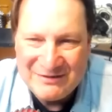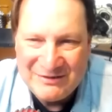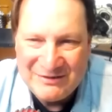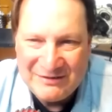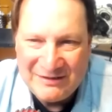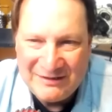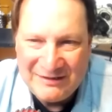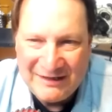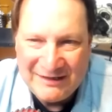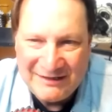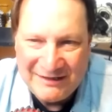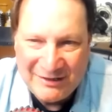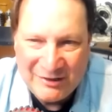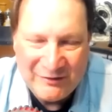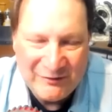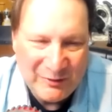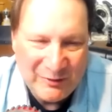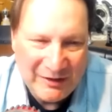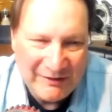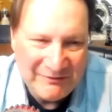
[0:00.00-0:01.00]
And then the
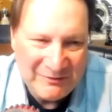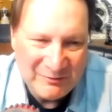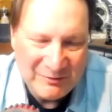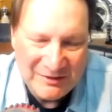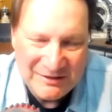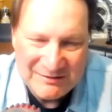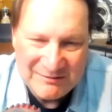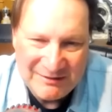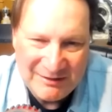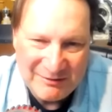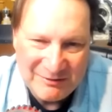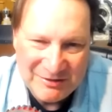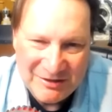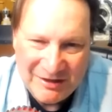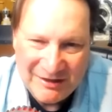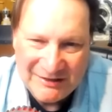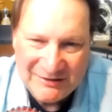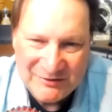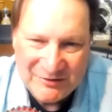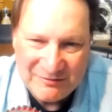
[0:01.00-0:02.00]
interview afterwards, when they were
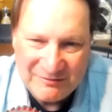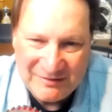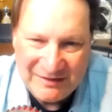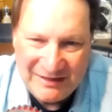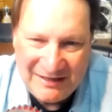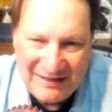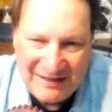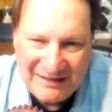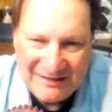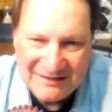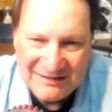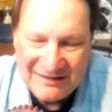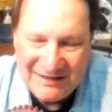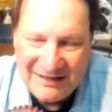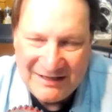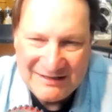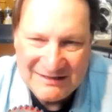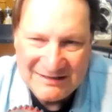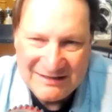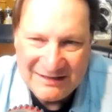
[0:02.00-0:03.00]
talking to him, he's
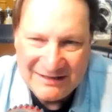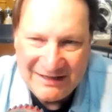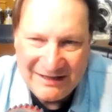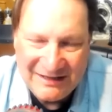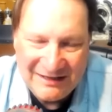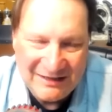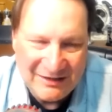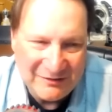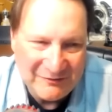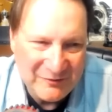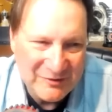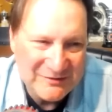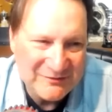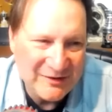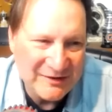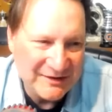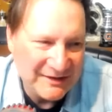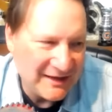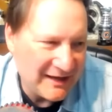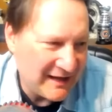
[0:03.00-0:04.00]
first of
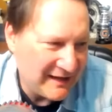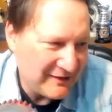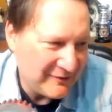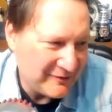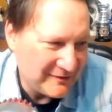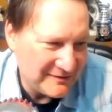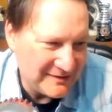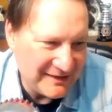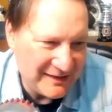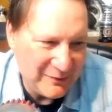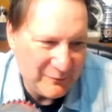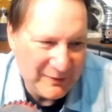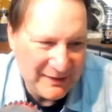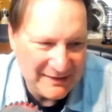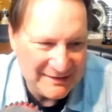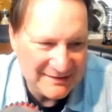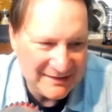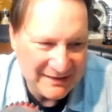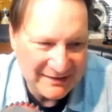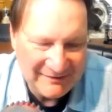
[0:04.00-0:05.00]
all, the guy looks like he
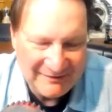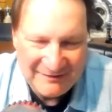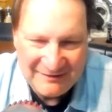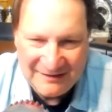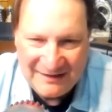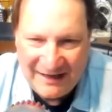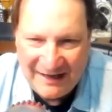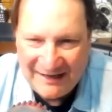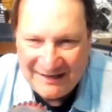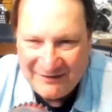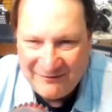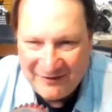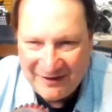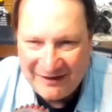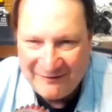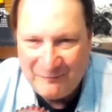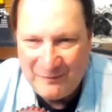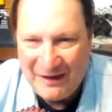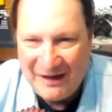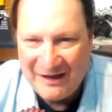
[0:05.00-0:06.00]
weighs like
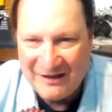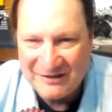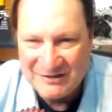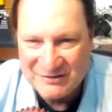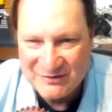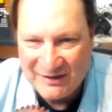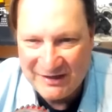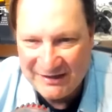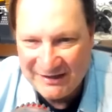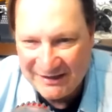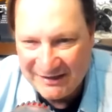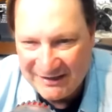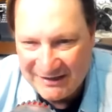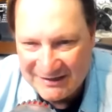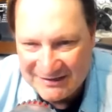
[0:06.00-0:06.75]
85 pounds, right? Like he's